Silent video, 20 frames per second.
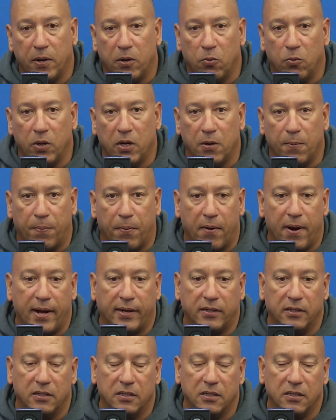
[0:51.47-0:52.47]
better week of
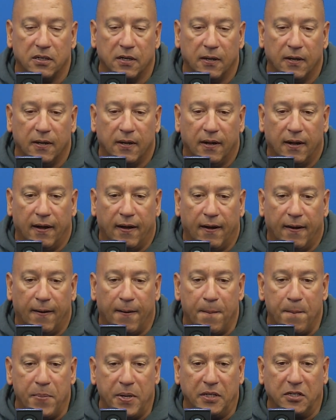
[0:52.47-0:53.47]
practice
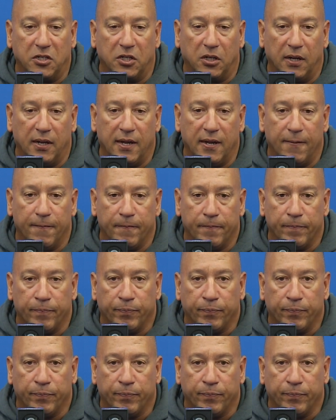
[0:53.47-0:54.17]
mentally.